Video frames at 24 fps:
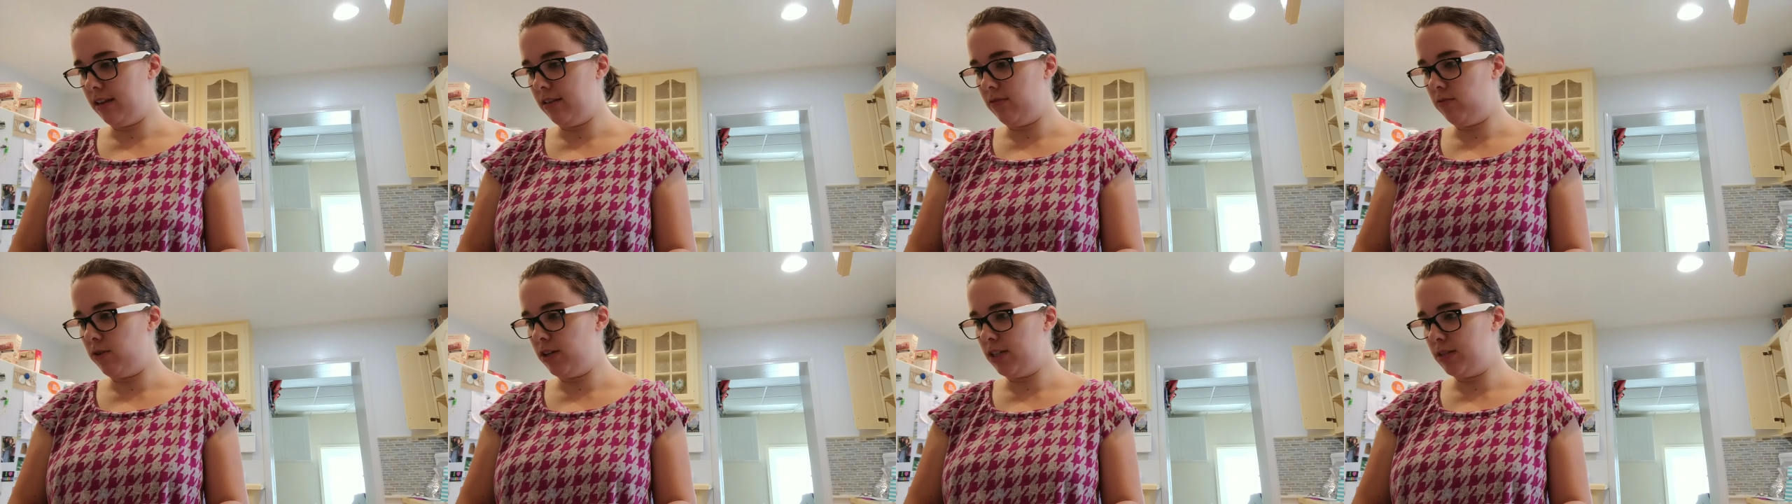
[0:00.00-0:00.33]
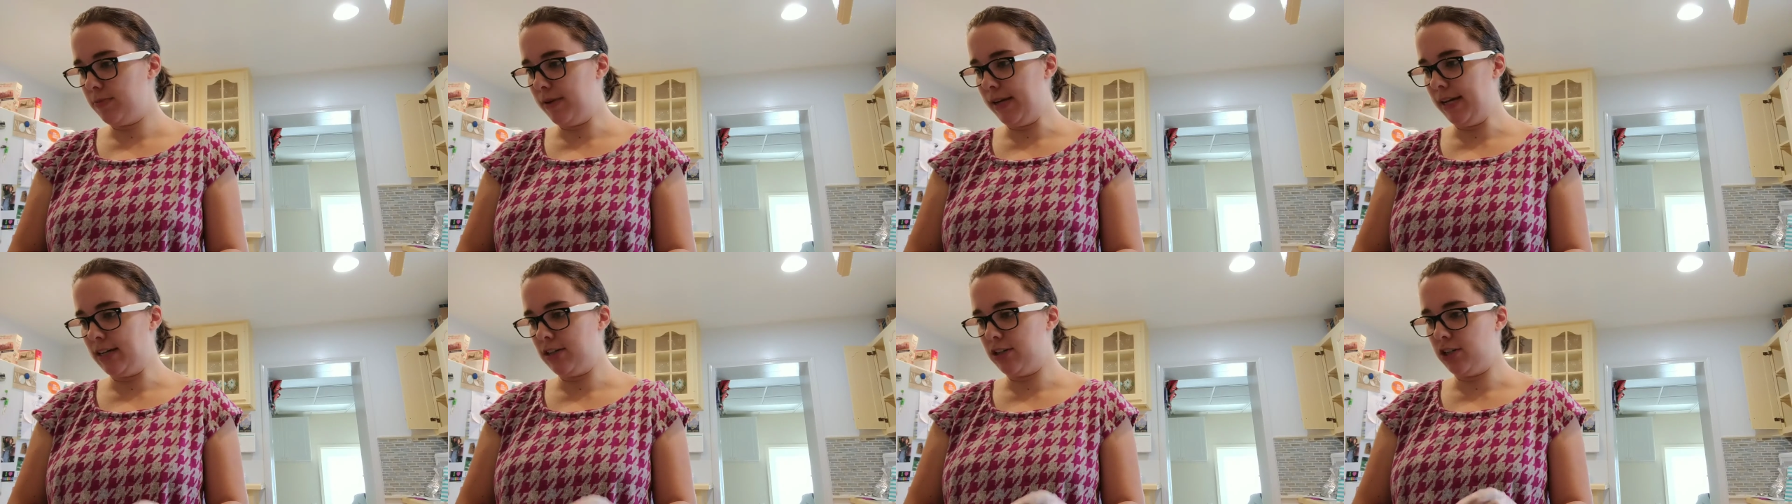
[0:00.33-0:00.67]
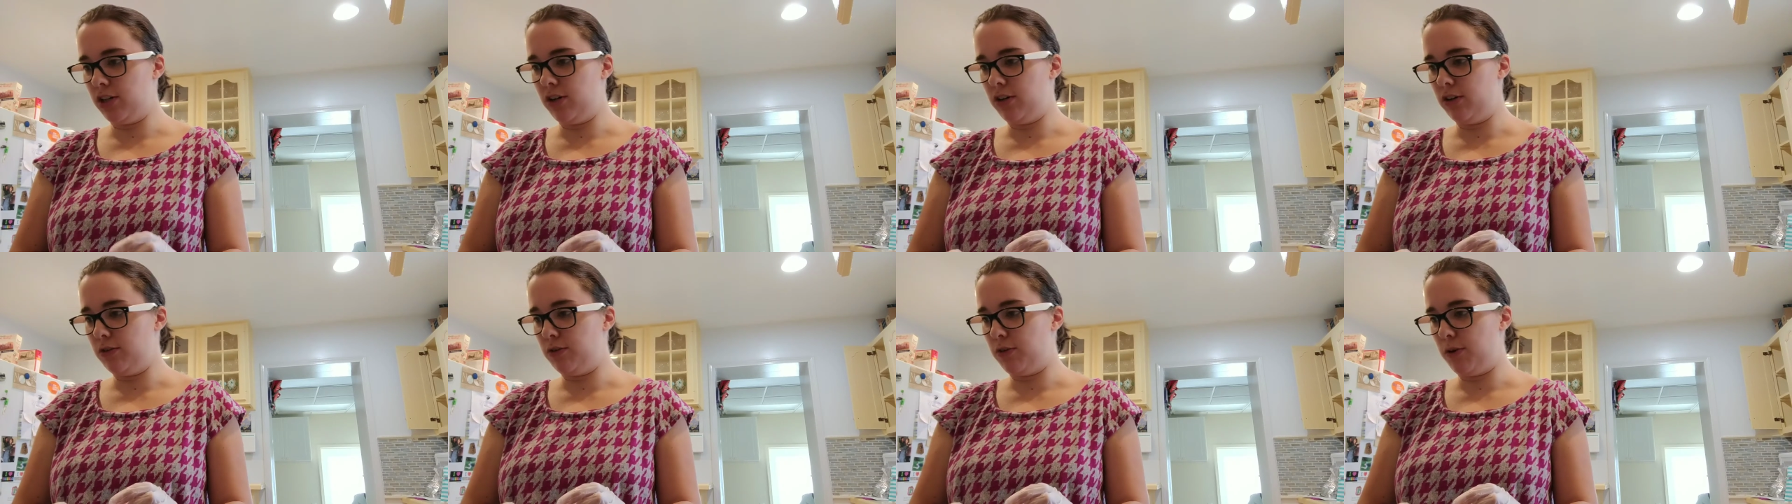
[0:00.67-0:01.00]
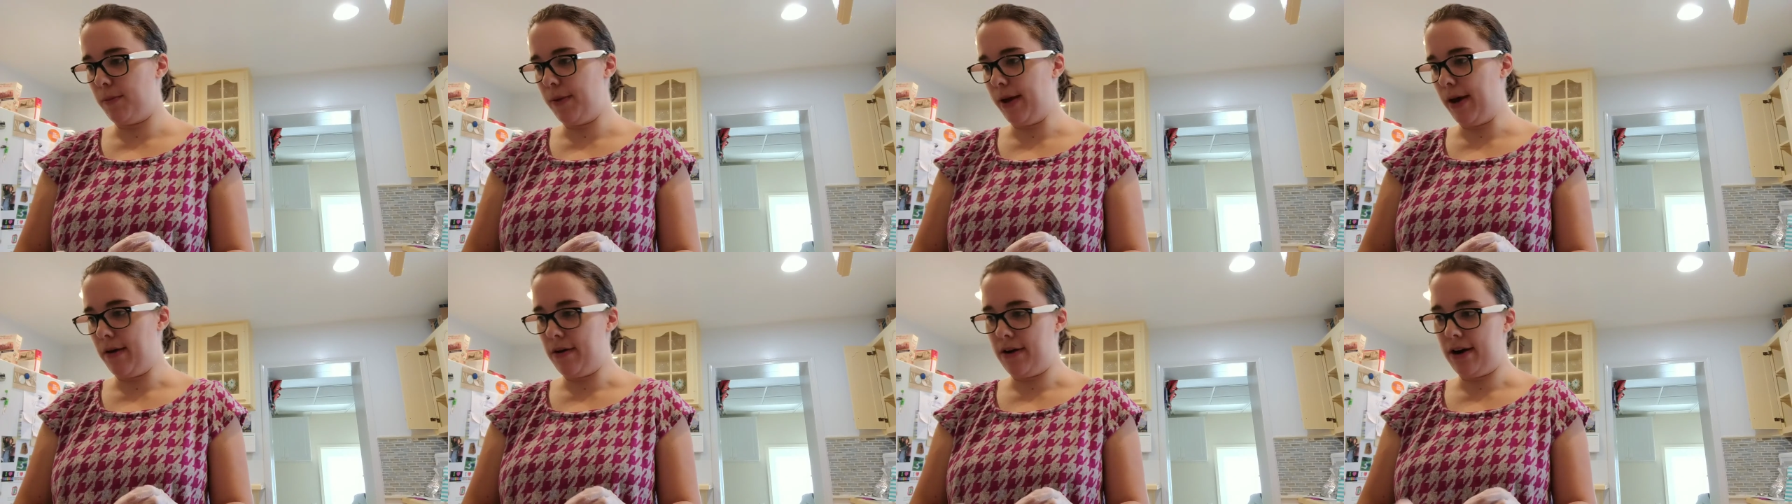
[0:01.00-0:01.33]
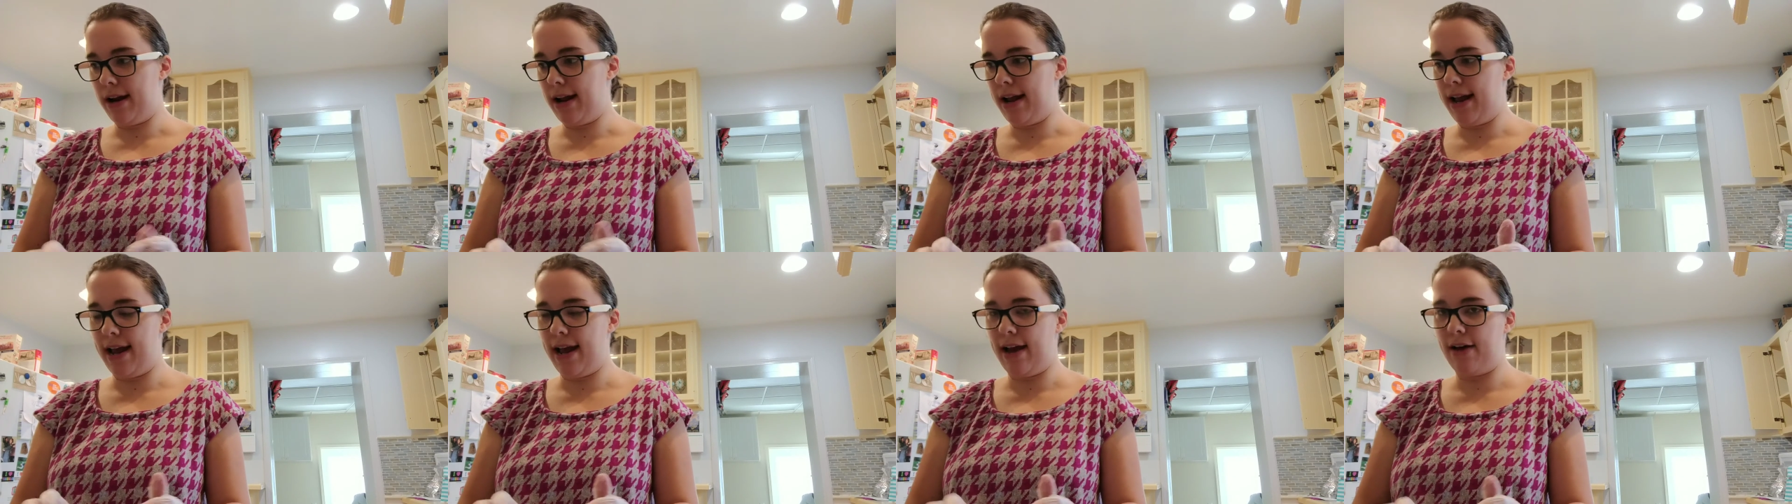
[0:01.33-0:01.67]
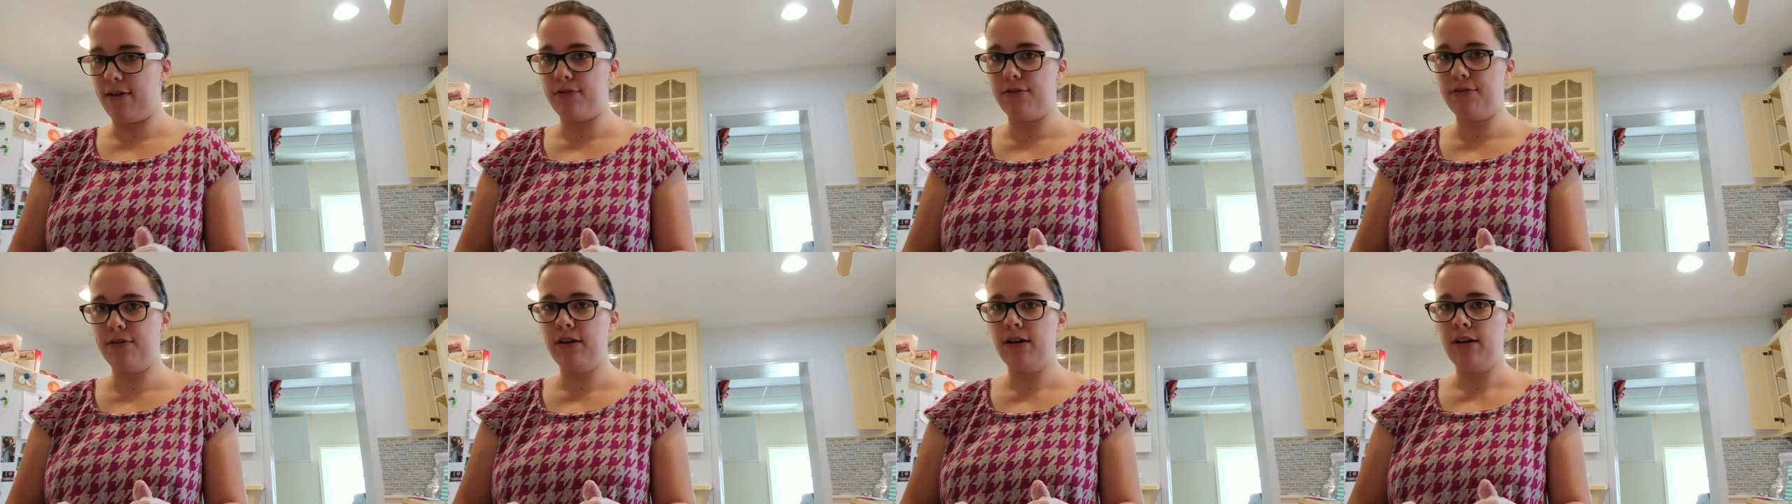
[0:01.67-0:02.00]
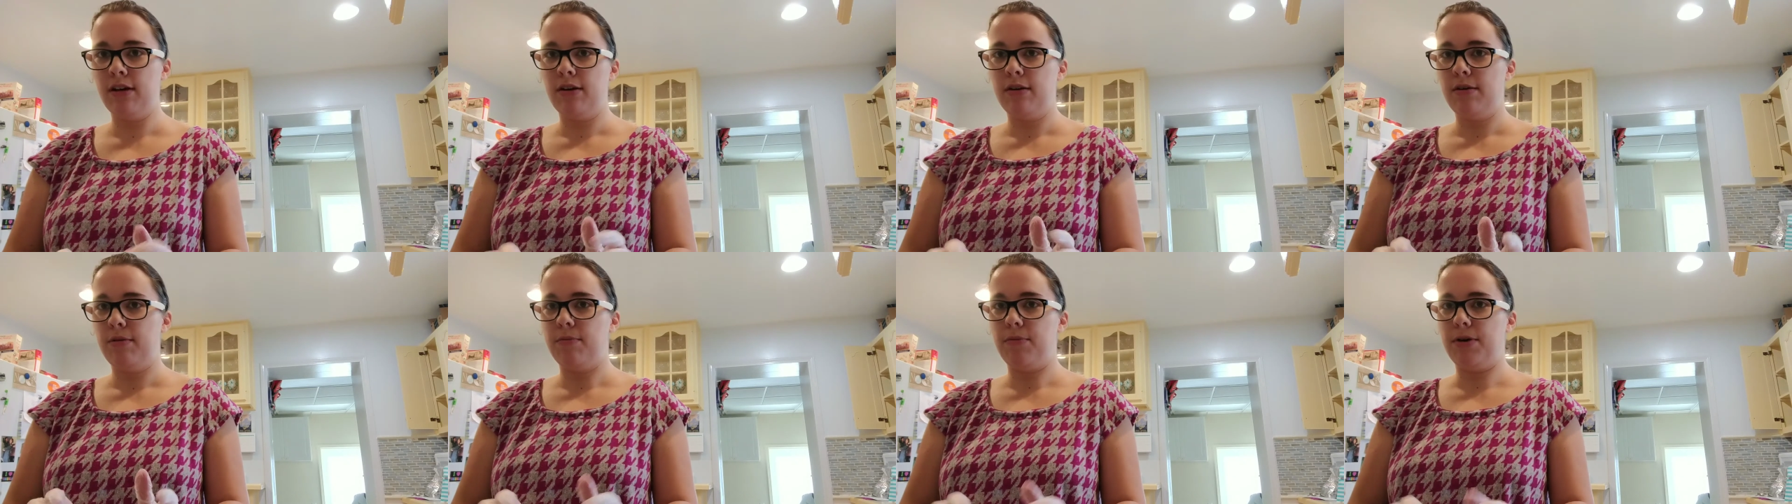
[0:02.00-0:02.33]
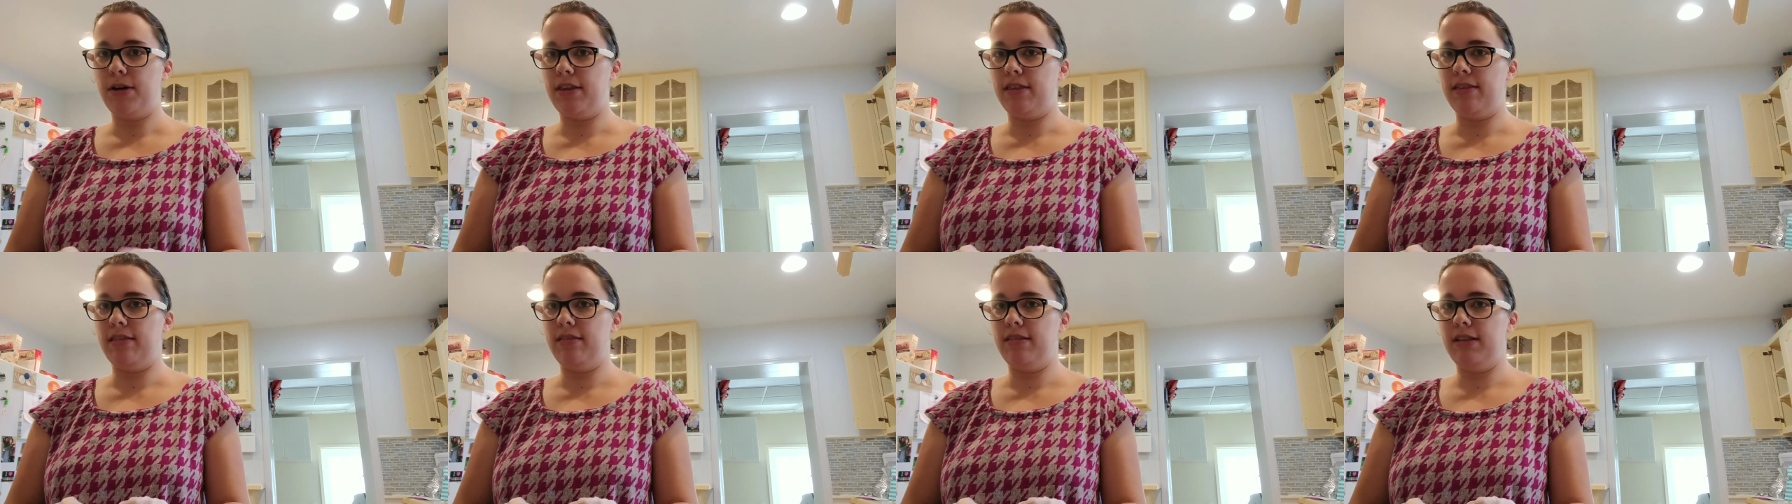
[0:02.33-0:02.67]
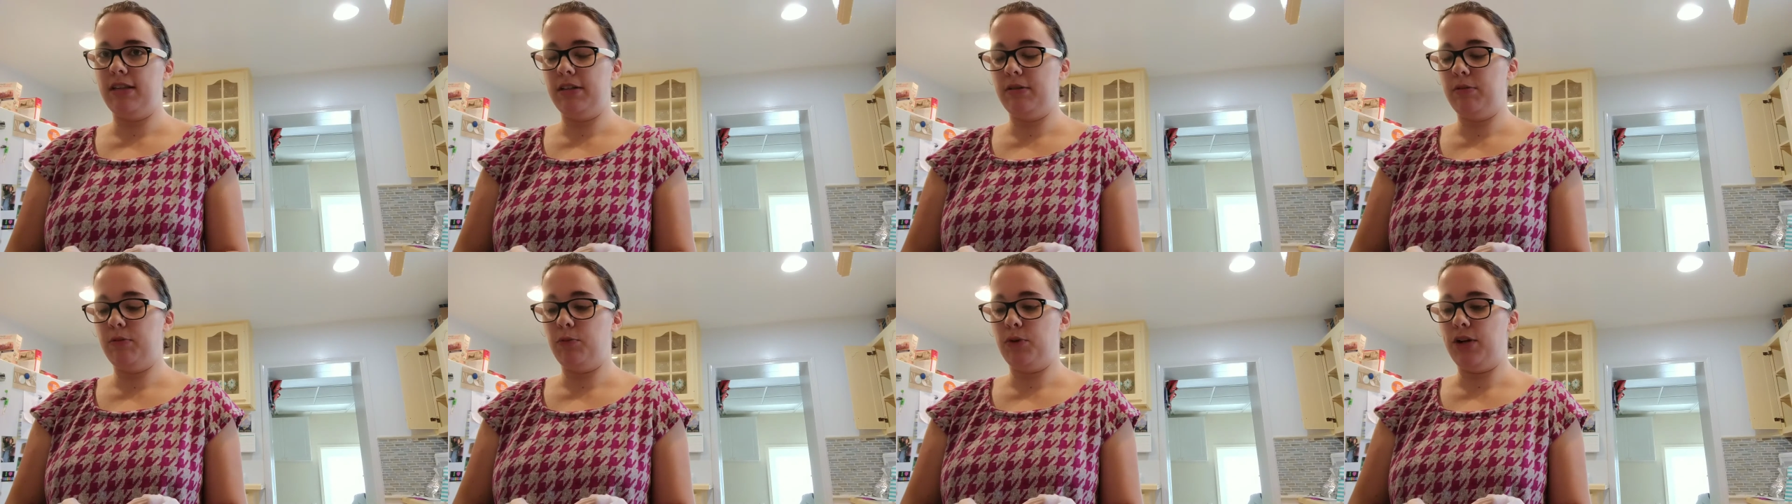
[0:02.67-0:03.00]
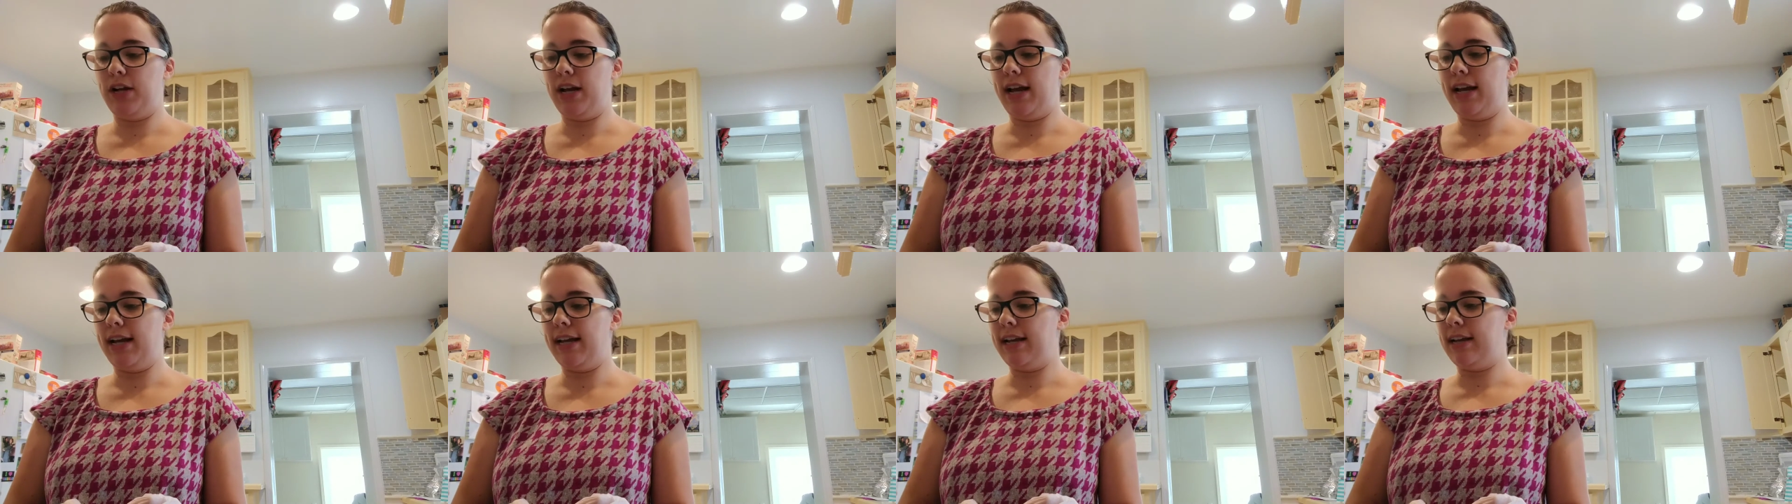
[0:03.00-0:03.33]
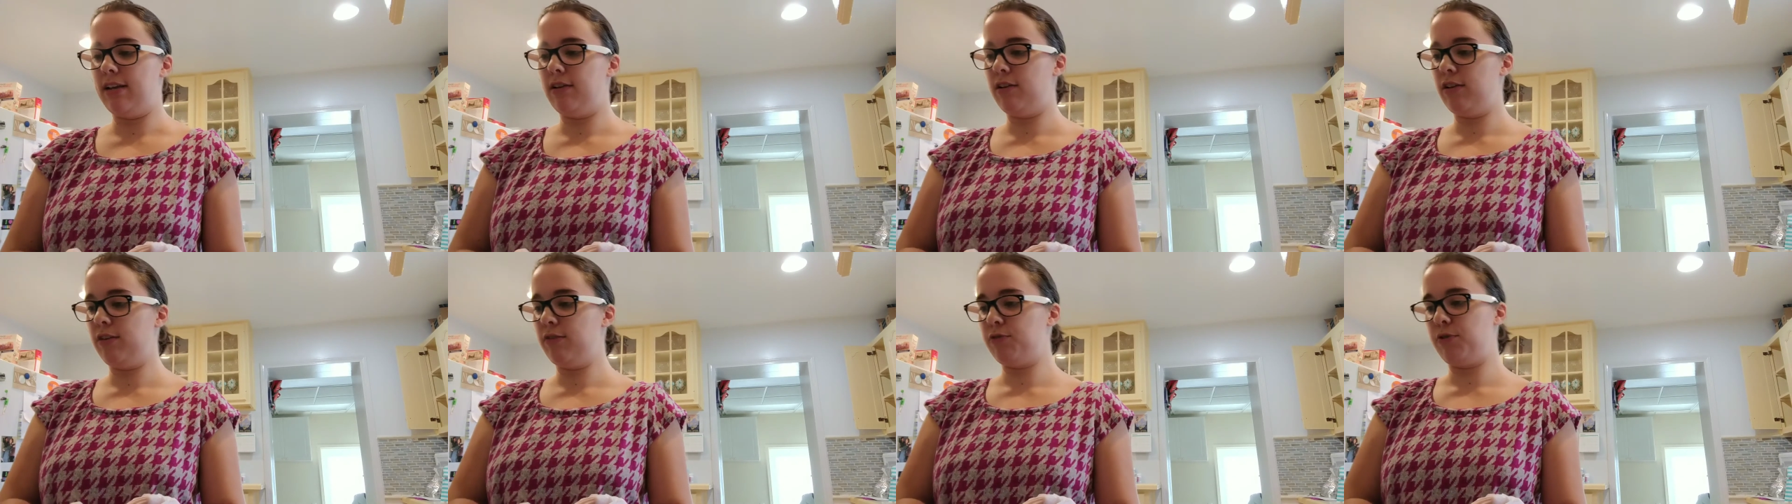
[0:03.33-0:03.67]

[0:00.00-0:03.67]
The recipe actually calls for 1.5 pounds, but when I get it